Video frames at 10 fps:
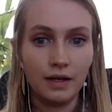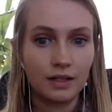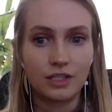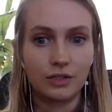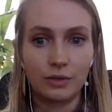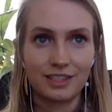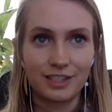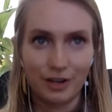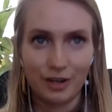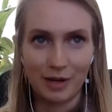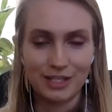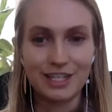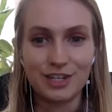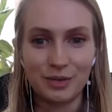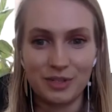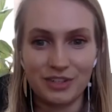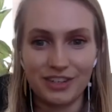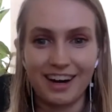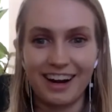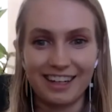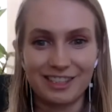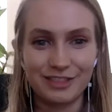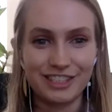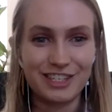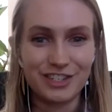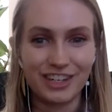To talk about teaching when you're not actively teaching.